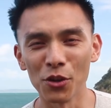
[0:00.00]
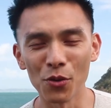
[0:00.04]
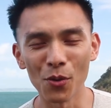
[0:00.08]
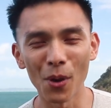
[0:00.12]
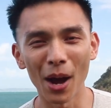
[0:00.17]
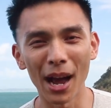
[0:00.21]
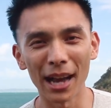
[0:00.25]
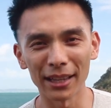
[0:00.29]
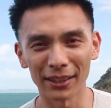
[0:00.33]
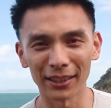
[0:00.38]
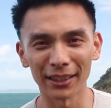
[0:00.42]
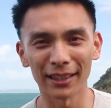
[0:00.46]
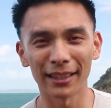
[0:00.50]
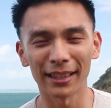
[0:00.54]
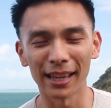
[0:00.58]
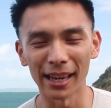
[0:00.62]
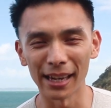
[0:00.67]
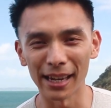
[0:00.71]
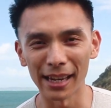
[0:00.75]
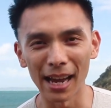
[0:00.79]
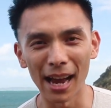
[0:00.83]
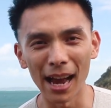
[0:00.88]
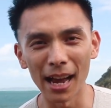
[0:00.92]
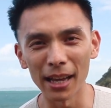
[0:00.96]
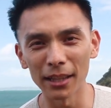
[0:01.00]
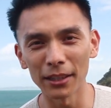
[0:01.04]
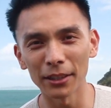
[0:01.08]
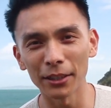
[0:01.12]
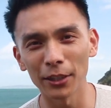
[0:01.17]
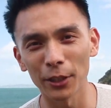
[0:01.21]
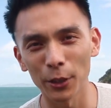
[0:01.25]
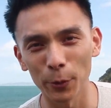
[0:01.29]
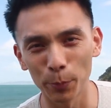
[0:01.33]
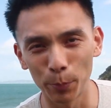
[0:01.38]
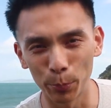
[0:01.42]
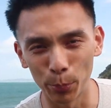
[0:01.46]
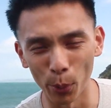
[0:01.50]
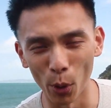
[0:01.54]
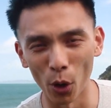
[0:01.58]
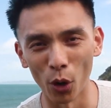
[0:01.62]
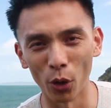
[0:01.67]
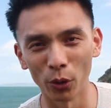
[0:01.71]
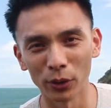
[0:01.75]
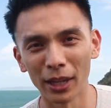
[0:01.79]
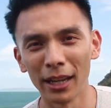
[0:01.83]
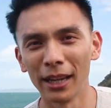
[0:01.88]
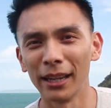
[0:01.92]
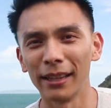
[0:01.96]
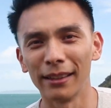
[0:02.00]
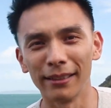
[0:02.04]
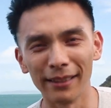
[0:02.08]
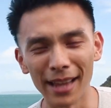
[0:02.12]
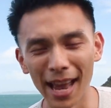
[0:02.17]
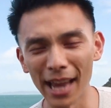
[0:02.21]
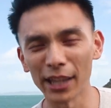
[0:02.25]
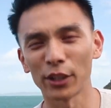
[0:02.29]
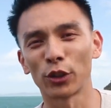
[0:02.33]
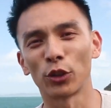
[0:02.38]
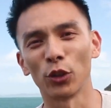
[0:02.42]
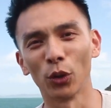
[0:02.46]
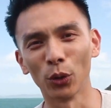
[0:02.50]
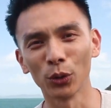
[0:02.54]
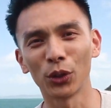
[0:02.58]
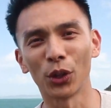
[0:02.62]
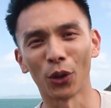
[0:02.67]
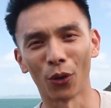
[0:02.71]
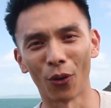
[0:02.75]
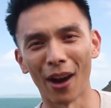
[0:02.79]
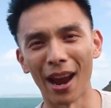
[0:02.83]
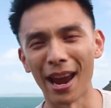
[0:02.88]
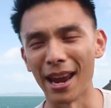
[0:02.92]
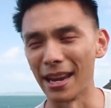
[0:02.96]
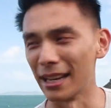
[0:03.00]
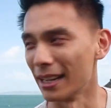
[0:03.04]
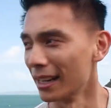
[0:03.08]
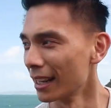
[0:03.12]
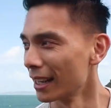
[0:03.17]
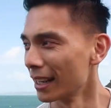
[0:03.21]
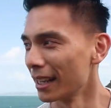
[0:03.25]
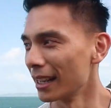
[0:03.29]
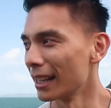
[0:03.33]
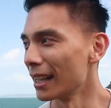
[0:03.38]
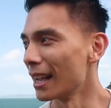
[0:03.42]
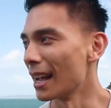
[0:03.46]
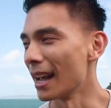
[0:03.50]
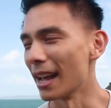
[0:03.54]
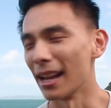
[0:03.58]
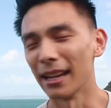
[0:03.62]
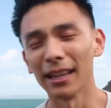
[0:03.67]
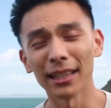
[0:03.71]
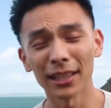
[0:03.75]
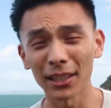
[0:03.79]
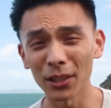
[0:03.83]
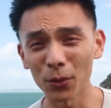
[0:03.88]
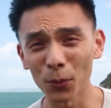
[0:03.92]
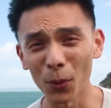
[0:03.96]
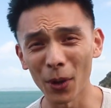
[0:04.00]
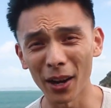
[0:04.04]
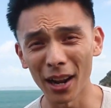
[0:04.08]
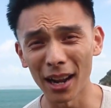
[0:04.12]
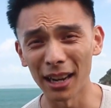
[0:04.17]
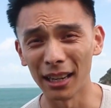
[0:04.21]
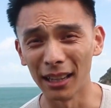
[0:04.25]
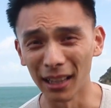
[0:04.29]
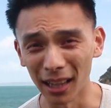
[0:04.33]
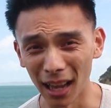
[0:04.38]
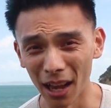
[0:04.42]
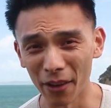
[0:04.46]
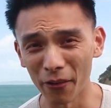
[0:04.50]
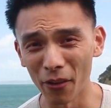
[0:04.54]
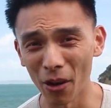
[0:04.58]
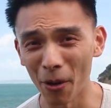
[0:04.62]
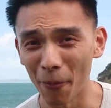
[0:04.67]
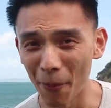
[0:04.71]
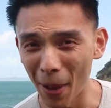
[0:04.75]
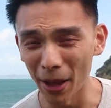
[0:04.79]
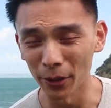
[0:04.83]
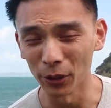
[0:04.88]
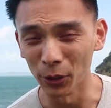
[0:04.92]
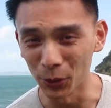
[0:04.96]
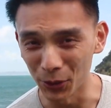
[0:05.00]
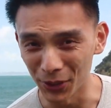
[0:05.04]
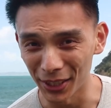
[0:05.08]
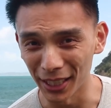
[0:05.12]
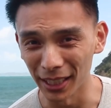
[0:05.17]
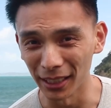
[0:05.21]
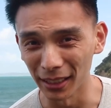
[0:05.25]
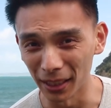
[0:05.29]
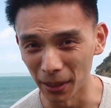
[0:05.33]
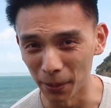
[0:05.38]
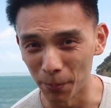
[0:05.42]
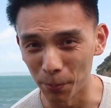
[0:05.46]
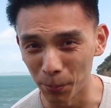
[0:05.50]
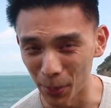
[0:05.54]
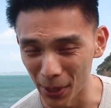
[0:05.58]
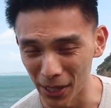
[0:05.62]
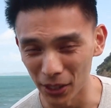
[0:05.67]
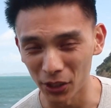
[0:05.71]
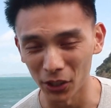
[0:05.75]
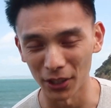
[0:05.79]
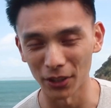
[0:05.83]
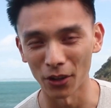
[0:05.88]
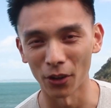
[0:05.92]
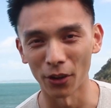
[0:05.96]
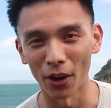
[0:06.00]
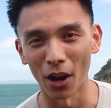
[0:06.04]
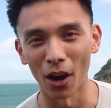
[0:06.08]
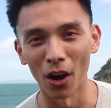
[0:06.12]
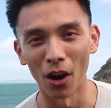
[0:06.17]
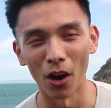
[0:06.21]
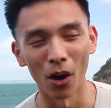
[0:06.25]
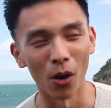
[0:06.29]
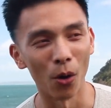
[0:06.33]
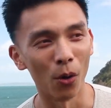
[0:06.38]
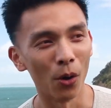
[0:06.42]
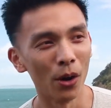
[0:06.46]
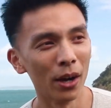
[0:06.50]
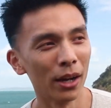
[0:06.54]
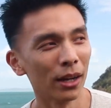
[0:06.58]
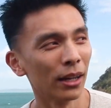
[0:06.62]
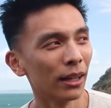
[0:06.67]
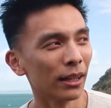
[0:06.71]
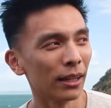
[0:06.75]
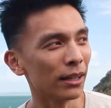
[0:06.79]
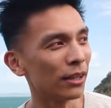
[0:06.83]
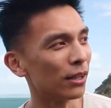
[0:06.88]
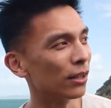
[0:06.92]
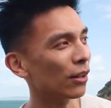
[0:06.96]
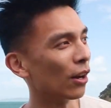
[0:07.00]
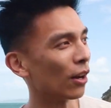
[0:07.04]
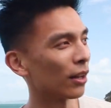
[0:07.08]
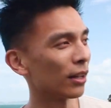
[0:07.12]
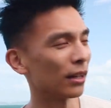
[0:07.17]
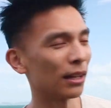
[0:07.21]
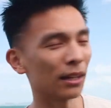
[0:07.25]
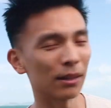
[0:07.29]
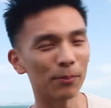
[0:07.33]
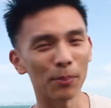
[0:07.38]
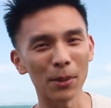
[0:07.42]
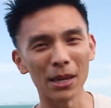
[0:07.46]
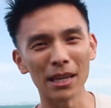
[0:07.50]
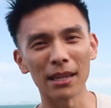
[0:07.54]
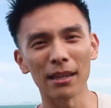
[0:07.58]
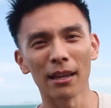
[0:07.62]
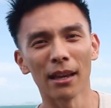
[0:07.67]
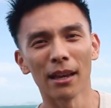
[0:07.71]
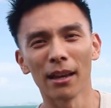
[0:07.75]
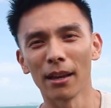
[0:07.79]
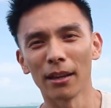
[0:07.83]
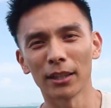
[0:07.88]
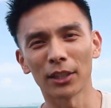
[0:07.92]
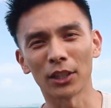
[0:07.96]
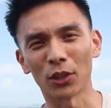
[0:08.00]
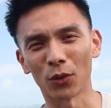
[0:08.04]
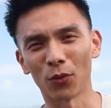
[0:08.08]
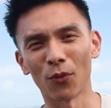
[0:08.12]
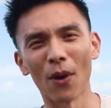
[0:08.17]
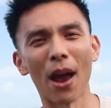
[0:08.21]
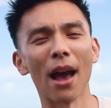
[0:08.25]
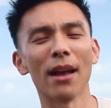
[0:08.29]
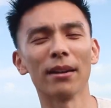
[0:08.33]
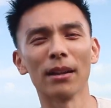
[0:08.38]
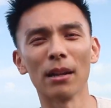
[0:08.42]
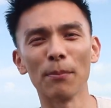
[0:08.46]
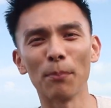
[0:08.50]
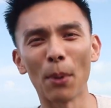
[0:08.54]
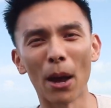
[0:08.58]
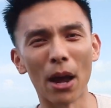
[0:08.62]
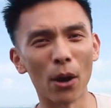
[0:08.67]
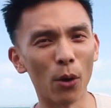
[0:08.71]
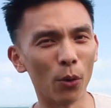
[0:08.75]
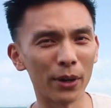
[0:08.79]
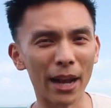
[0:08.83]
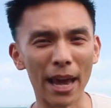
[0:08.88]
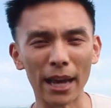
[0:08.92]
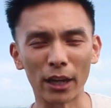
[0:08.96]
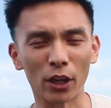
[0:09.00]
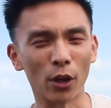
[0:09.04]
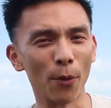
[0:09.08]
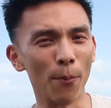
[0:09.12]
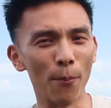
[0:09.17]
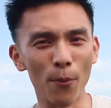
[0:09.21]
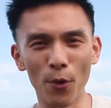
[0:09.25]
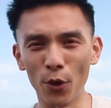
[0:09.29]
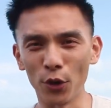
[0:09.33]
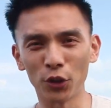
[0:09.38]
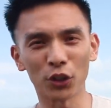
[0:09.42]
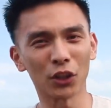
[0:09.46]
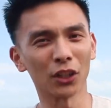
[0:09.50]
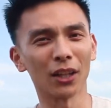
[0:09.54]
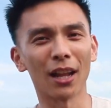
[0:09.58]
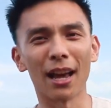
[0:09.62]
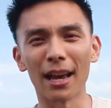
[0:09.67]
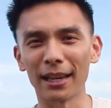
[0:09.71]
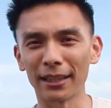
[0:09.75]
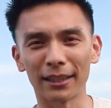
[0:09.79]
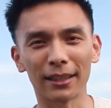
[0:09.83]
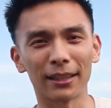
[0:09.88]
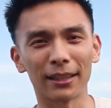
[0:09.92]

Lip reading: You are just getting unspoiled natural terrain. And this is what I love about New Zealand beaches on a whole. You're not going to be surrounded by all that commercialized